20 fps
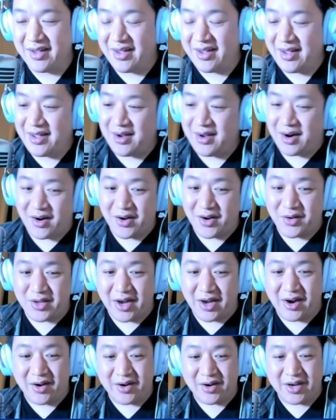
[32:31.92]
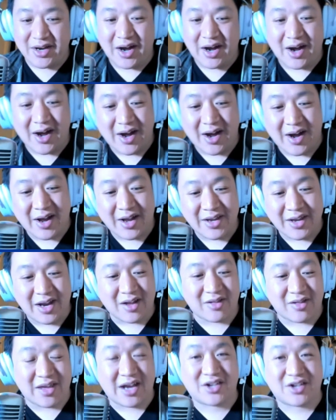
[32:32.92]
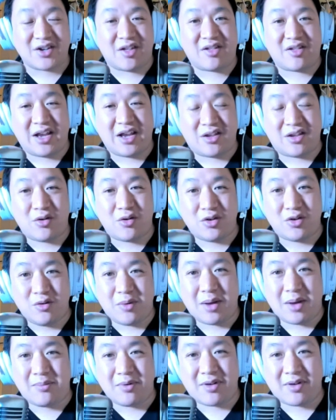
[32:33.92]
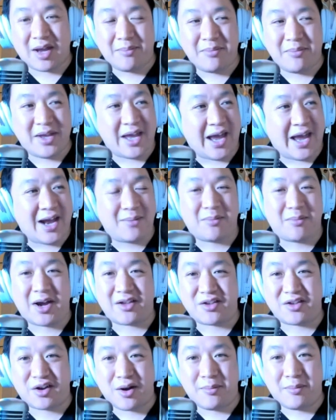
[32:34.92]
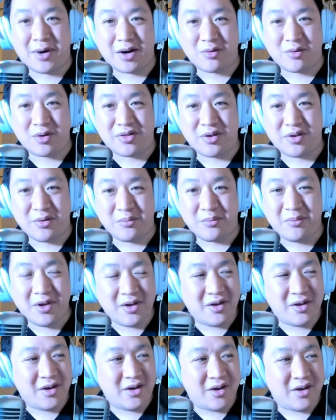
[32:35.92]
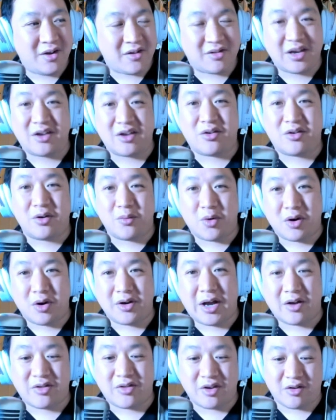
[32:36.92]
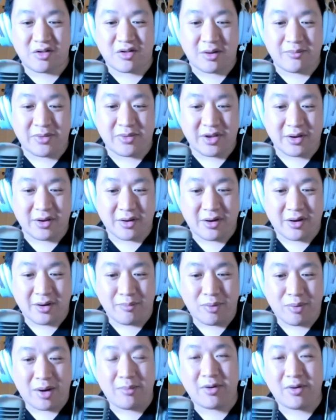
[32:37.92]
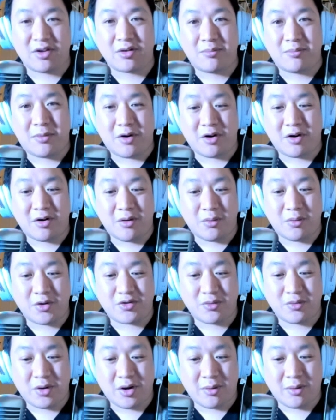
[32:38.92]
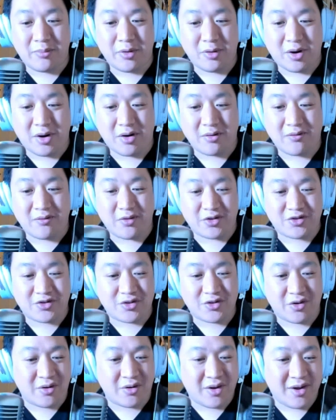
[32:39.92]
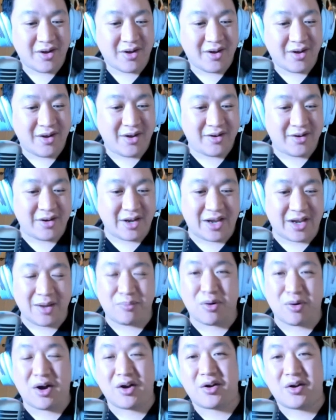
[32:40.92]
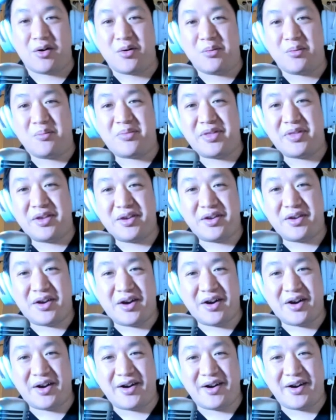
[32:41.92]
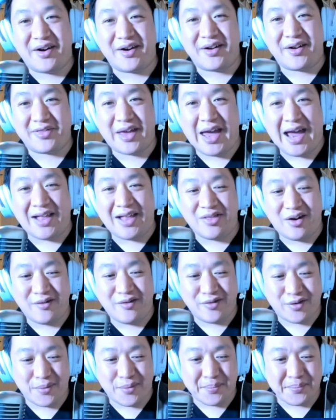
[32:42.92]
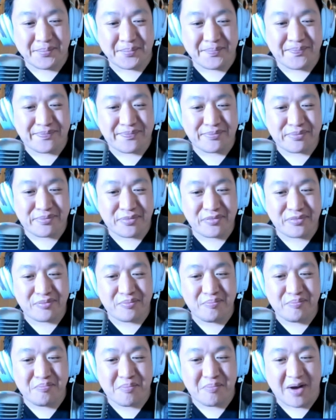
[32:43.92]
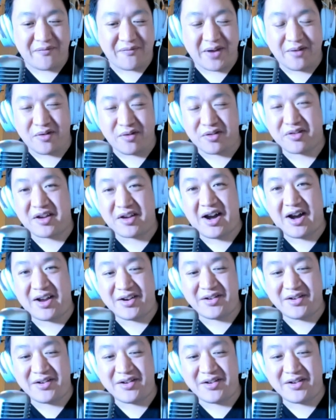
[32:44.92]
Are you down? Yeah, yes. Actually, stay tuned. You might be able to get me and Mike to come on with you. Stay tuned. We're announcing something probably tomorrow, which will help you out for sure. Nikki Bronco, the hat lover, my favorite Scott.